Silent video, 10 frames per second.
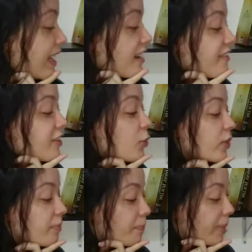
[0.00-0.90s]
an interview
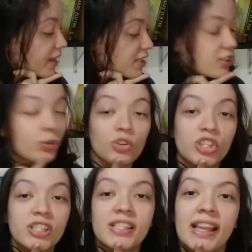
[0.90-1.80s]
with Bustle,
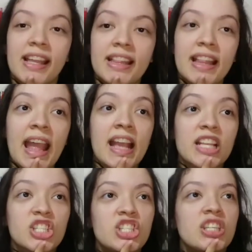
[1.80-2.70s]
she said that
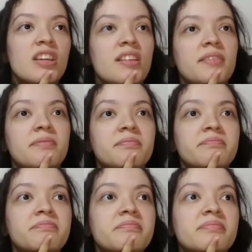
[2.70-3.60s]
she
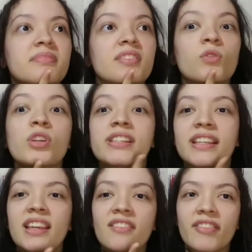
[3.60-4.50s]
was
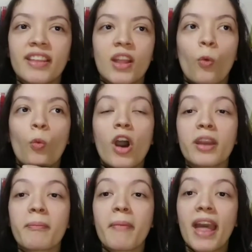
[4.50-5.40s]
given
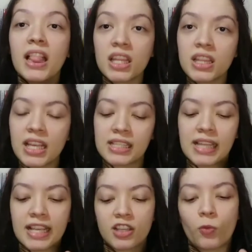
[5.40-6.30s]
watermelon, a
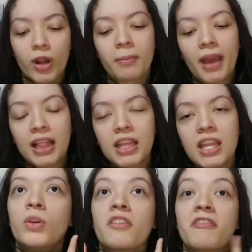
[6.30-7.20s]
slice of watermelon, with